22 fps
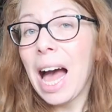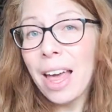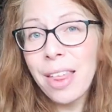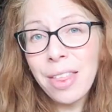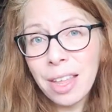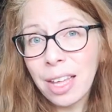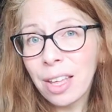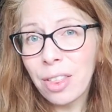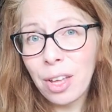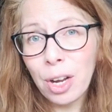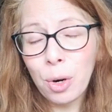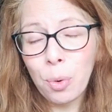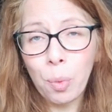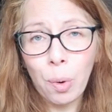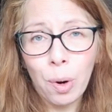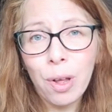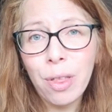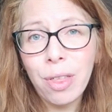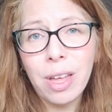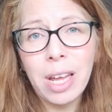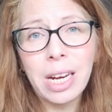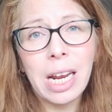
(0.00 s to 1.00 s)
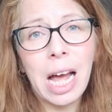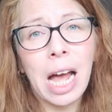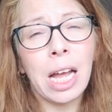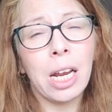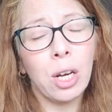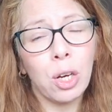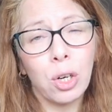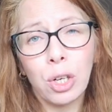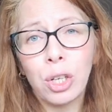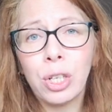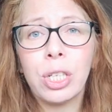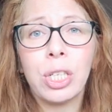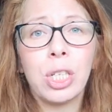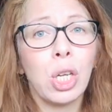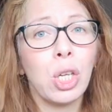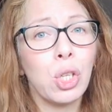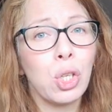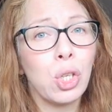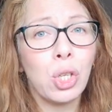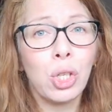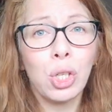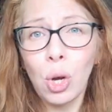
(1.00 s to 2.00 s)
I think they're worth it. I learned
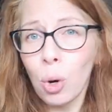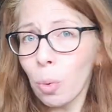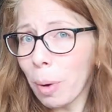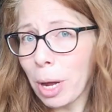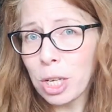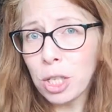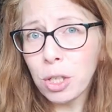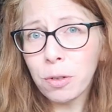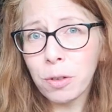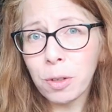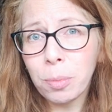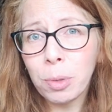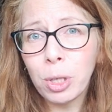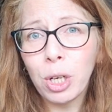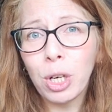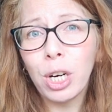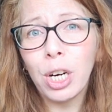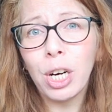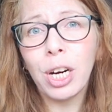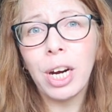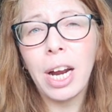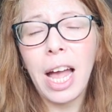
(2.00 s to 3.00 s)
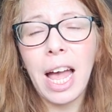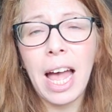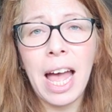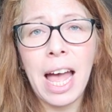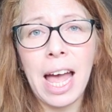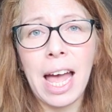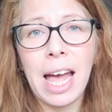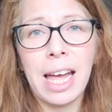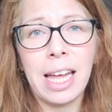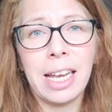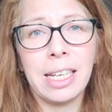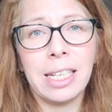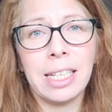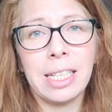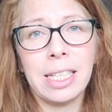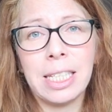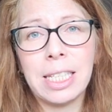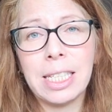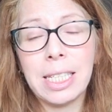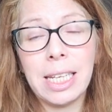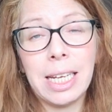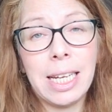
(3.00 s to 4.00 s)
so much from her,
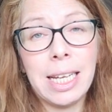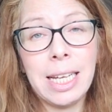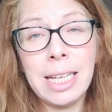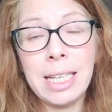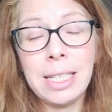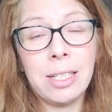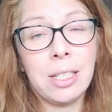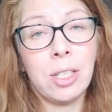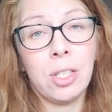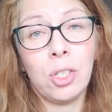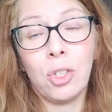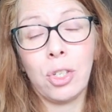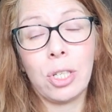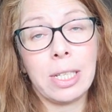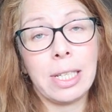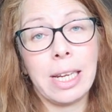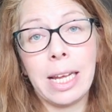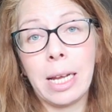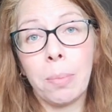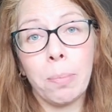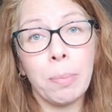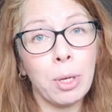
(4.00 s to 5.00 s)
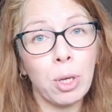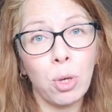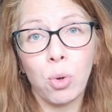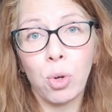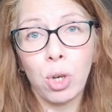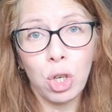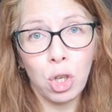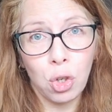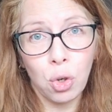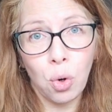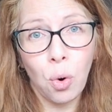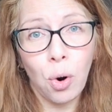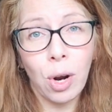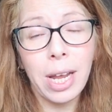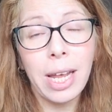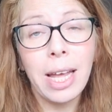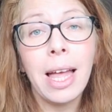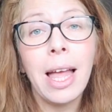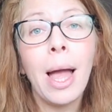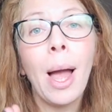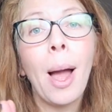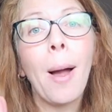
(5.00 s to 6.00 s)
and it's just like pure
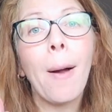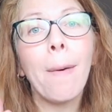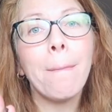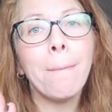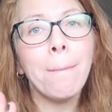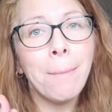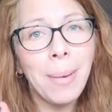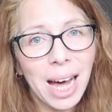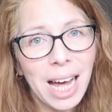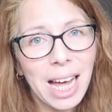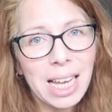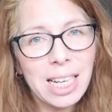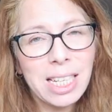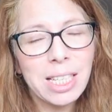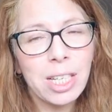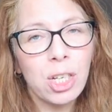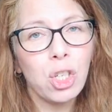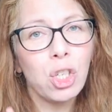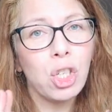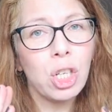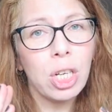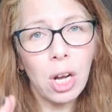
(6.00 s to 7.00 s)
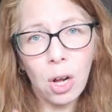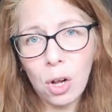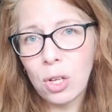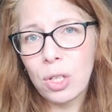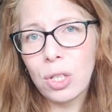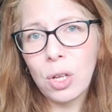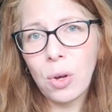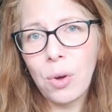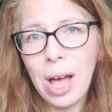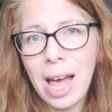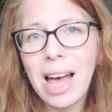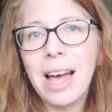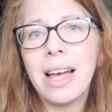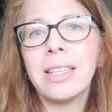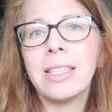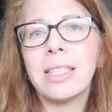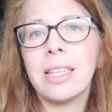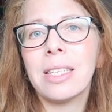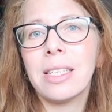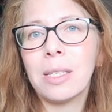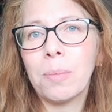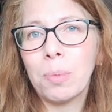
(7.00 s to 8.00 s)
joy. but she also
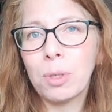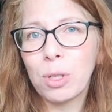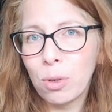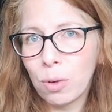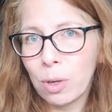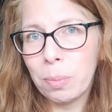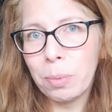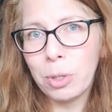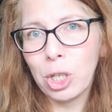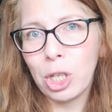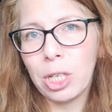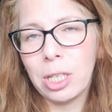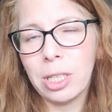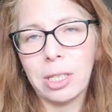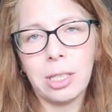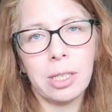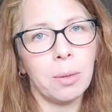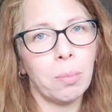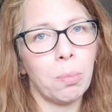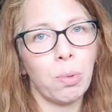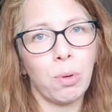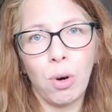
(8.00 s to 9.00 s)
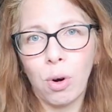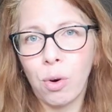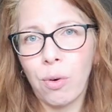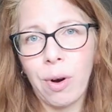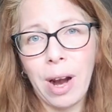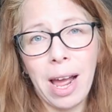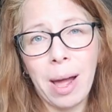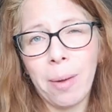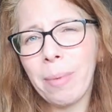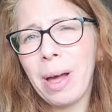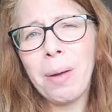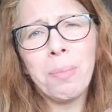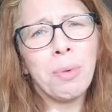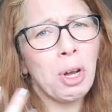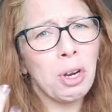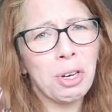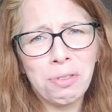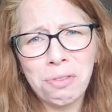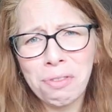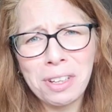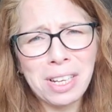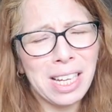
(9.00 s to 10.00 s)
has a subscription program. I'm
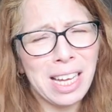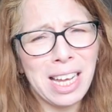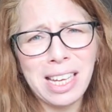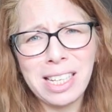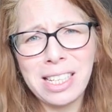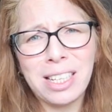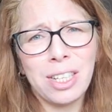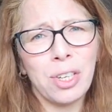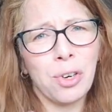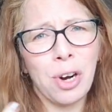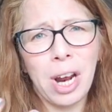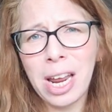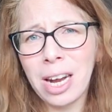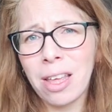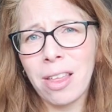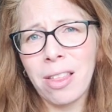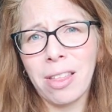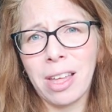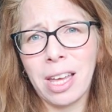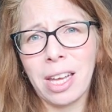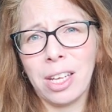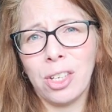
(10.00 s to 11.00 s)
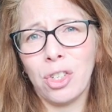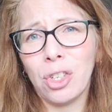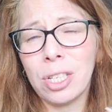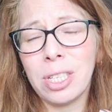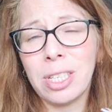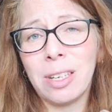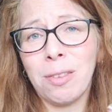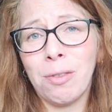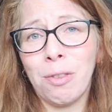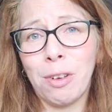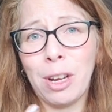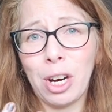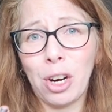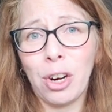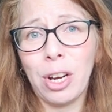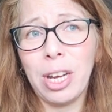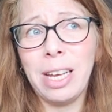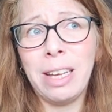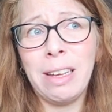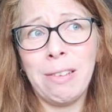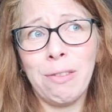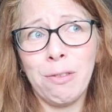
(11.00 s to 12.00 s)
not affiliated or anything, just a
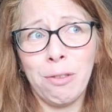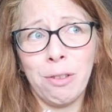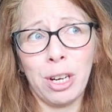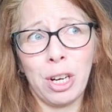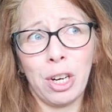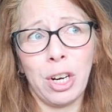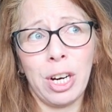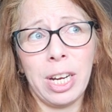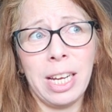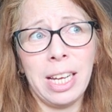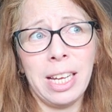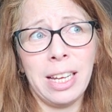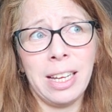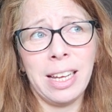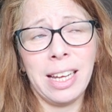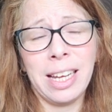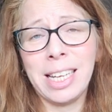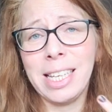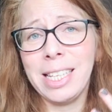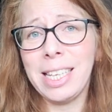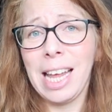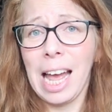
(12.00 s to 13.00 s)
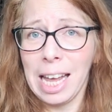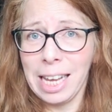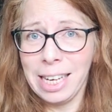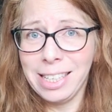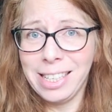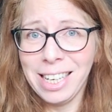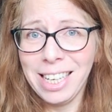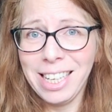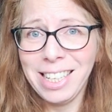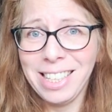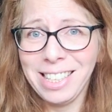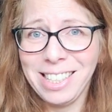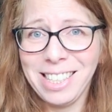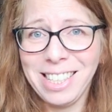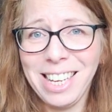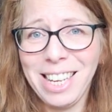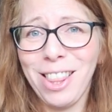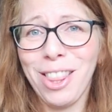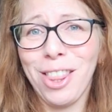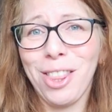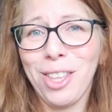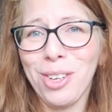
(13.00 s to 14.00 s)
very, very excited,
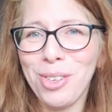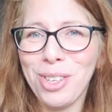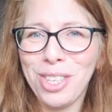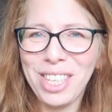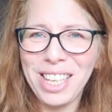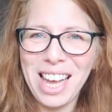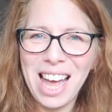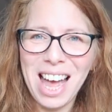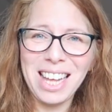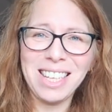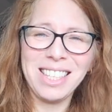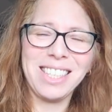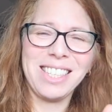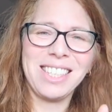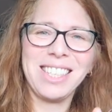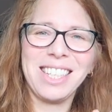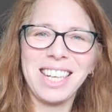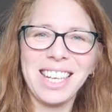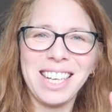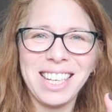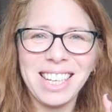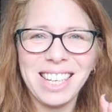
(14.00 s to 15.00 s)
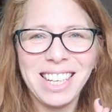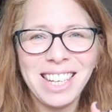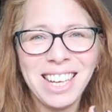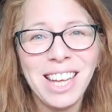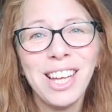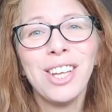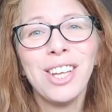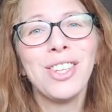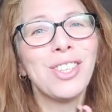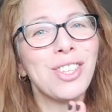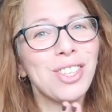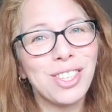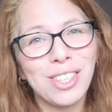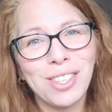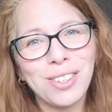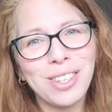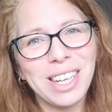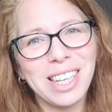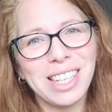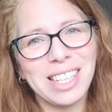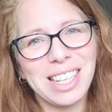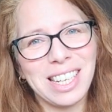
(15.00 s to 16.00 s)
enthusiastic
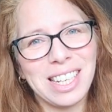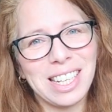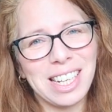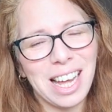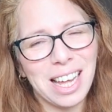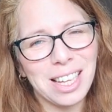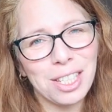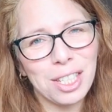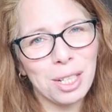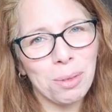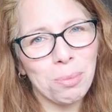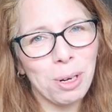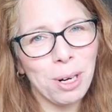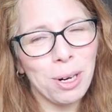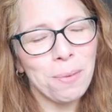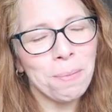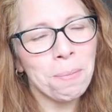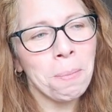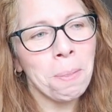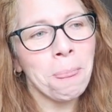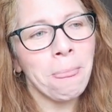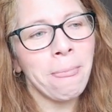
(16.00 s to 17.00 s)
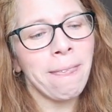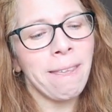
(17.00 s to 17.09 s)
student and customer.